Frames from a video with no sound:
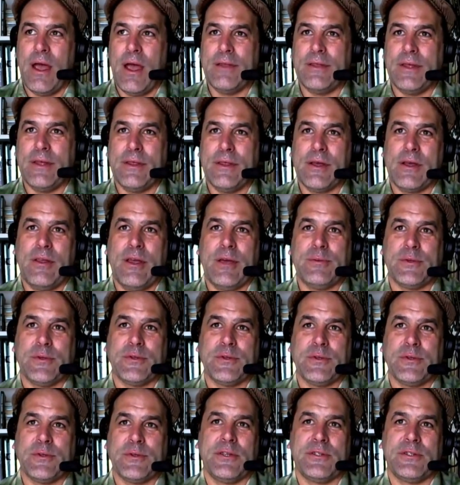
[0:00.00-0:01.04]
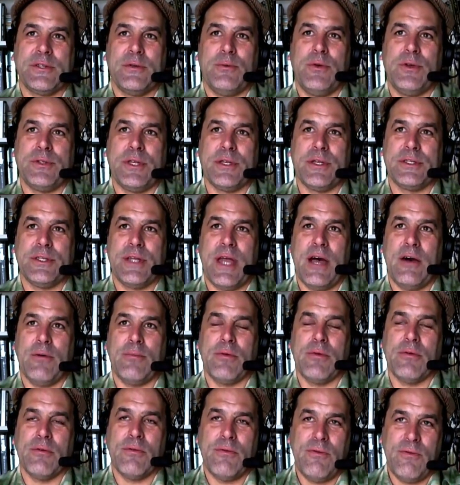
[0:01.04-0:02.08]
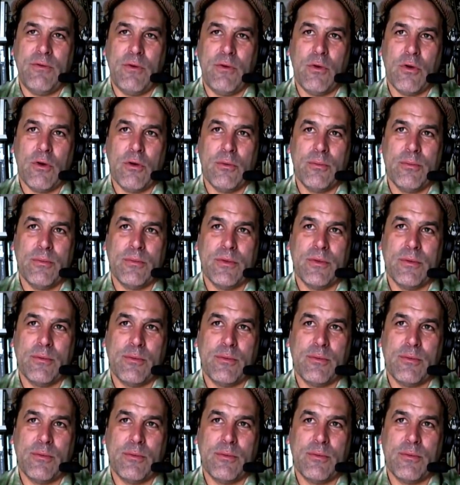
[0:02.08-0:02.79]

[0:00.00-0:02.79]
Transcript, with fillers: And then the claims was also, well, it doesn't outperform